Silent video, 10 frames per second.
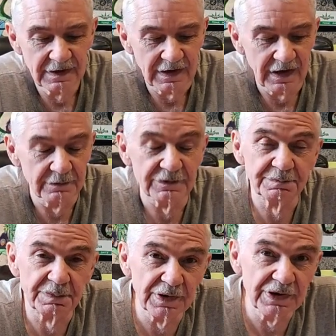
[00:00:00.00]
And it was
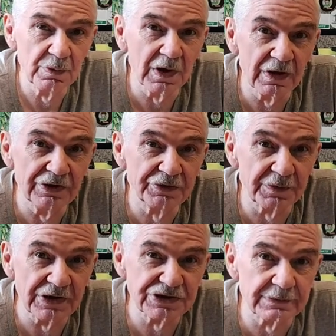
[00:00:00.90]
pretty well
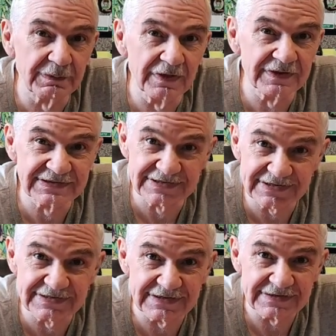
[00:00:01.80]
entrenched by the
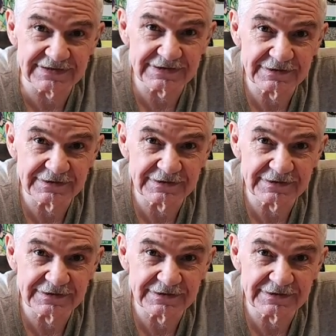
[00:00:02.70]
60s.